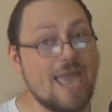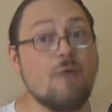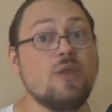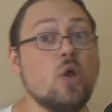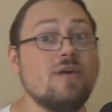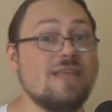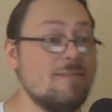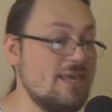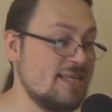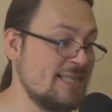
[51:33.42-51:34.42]
And with all of
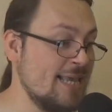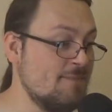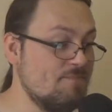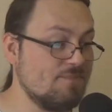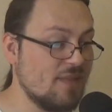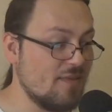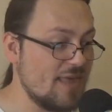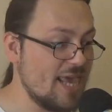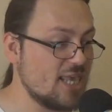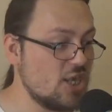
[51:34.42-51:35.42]
that being said,
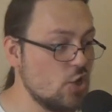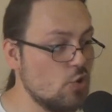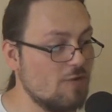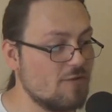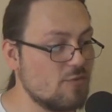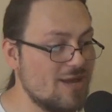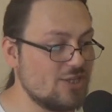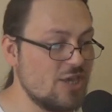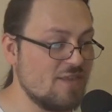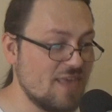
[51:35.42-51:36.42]
thank you all for
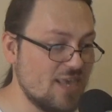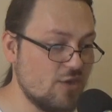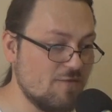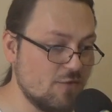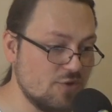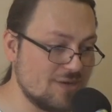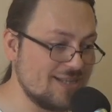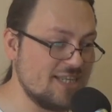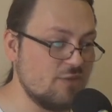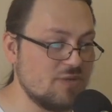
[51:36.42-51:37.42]
watching. Thank you for your
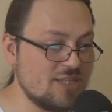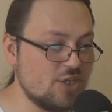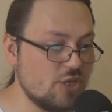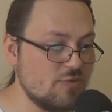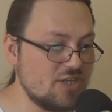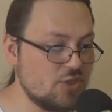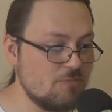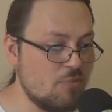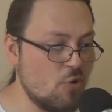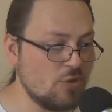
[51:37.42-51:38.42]
continuous and generous
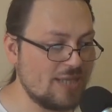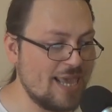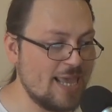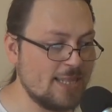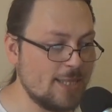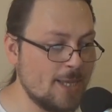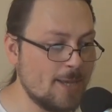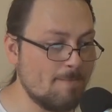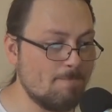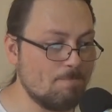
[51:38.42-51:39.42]
support. And
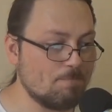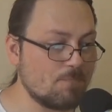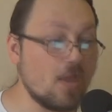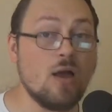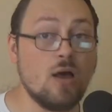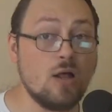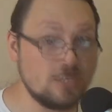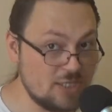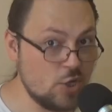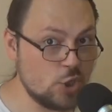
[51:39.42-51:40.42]
I'll
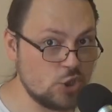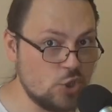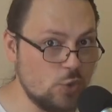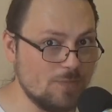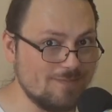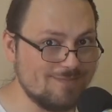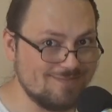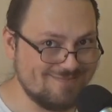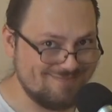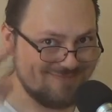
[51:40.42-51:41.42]
see you all soon
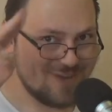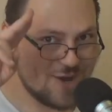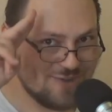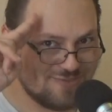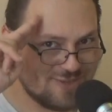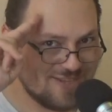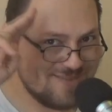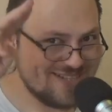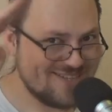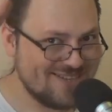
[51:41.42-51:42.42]
on Freedom
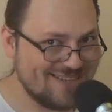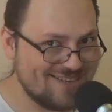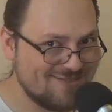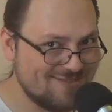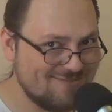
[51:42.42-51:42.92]
Alternative.